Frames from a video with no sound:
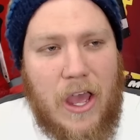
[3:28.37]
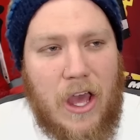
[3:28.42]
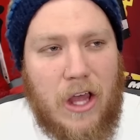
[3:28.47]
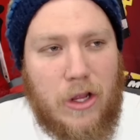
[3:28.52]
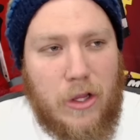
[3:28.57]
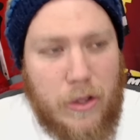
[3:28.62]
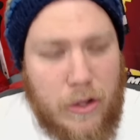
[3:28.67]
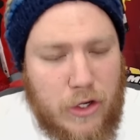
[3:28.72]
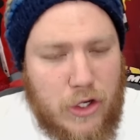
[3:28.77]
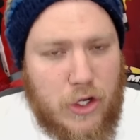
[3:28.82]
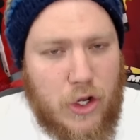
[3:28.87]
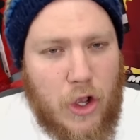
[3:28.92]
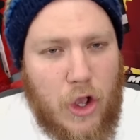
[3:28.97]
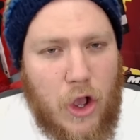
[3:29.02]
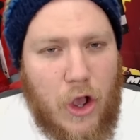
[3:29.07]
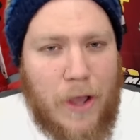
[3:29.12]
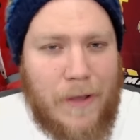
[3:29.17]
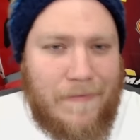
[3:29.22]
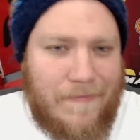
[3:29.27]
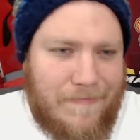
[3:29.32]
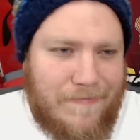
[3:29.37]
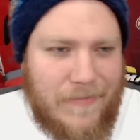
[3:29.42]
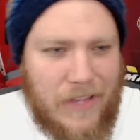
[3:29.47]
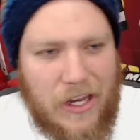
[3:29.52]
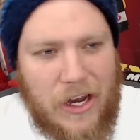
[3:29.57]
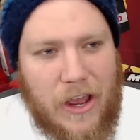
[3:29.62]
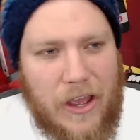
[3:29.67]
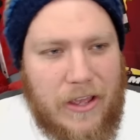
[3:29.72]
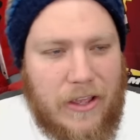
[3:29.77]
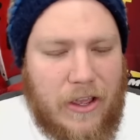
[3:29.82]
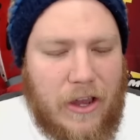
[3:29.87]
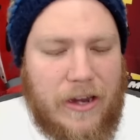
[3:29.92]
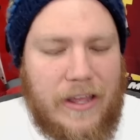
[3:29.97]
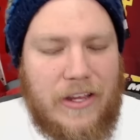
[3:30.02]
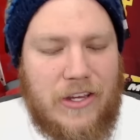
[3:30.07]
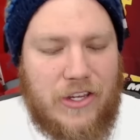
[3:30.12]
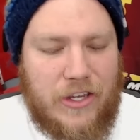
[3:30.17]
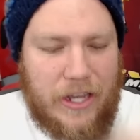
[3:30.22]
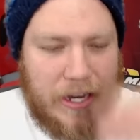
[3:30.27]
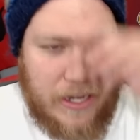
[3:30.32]
Luke Shaw, you know, got
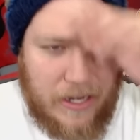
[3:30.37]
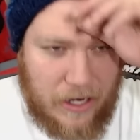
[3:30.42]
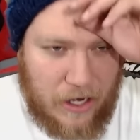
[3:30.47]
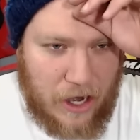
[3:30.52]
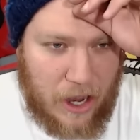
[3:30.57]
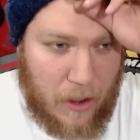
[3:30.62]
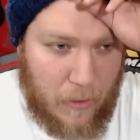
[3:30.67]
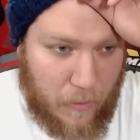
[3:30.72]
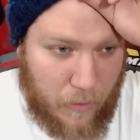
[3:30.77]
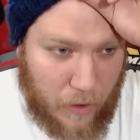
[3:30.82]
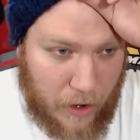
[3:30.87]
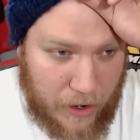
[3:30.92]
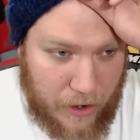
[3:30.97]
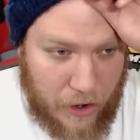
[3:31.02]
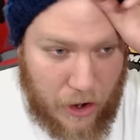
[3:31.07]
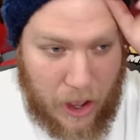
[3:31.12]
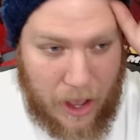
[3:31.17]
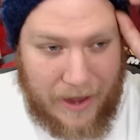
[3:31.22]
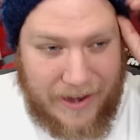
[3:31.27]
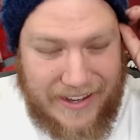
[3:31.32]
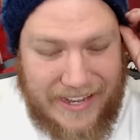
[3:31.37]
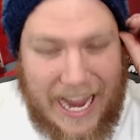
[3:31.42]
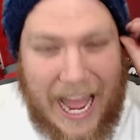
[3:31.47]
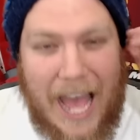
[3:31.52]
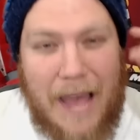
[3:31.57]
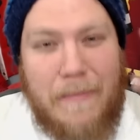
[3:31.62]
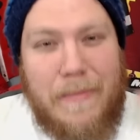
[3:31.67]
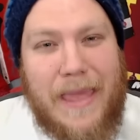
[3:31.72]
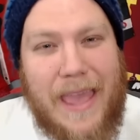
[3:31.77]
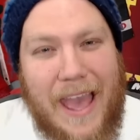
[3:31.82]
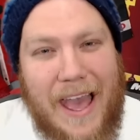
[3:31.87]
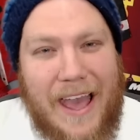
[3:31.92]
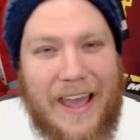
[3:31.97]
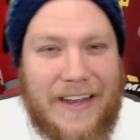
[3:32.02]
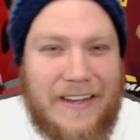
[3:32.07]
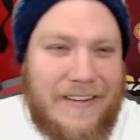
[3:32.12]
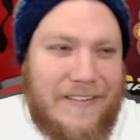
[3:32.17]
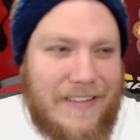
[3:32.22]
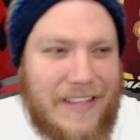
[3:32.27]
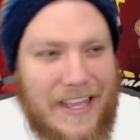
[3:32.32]
injured, you know, whatnot.
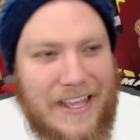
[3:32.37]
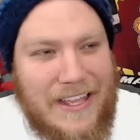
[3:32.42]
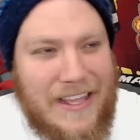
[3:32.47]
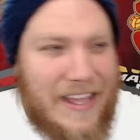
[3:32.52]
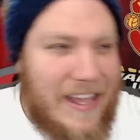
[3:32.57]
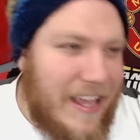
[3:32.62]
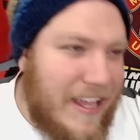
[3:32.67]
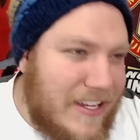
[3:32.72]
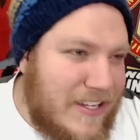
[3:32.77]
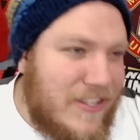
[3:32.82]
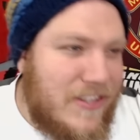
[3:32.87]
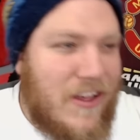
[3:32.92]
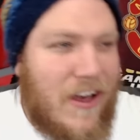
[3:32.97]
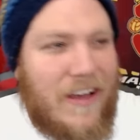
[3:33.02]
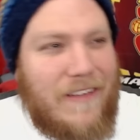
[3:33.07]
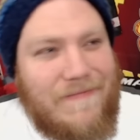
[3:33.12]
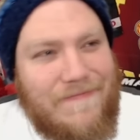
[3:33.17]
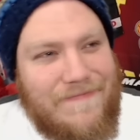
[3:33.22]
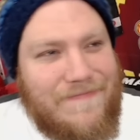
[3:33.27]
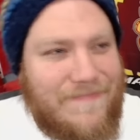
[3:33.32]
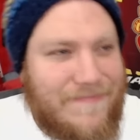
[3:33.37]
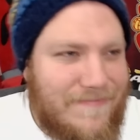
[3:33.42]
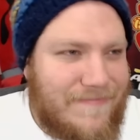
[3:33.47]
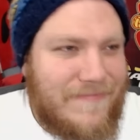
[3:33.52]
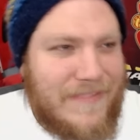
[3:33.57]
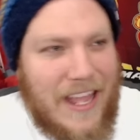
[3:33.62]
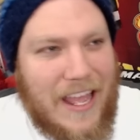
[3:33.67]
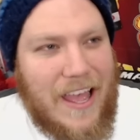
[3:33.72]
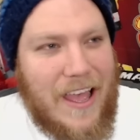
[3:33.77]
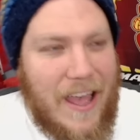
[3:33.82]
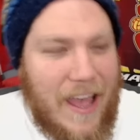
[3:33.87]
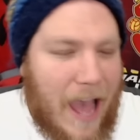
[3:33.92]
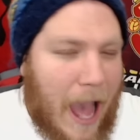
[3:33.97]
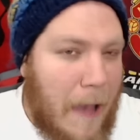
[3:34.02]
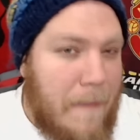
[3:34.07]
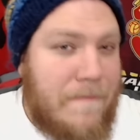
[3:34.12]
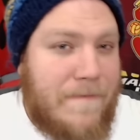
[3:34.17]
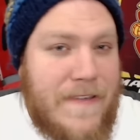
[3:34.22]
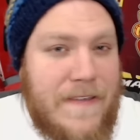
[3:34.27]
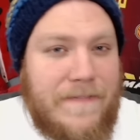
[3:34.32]
Damian, he's not,
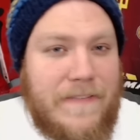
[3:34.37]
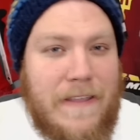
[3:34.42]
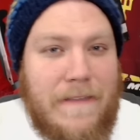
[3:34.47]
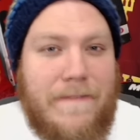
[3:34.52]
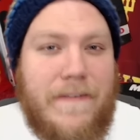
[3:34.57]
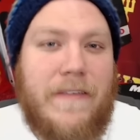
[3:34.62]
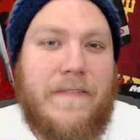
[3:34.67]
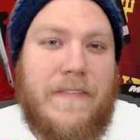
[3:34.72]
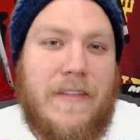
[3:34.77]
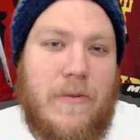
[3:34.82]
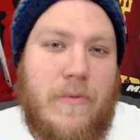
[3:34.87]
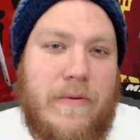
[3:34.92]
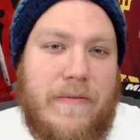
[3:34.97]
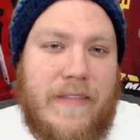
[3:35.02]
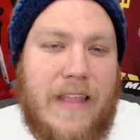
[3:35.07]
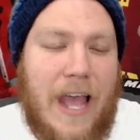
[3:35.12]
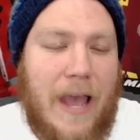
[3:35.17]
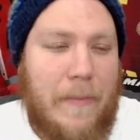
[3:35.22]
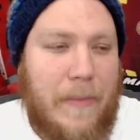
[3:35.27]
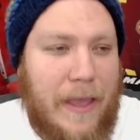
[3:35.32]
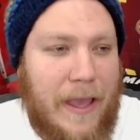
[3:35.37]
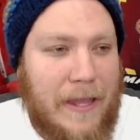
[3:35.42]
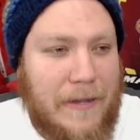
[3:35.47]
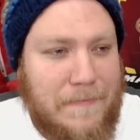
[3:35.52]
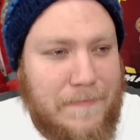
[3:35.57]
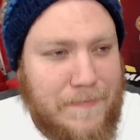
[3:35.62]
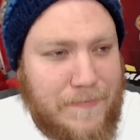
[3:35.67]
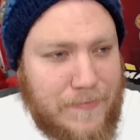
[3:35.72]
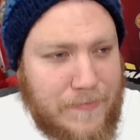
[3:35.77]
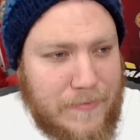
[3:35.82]
I'm 50-50 with Damian.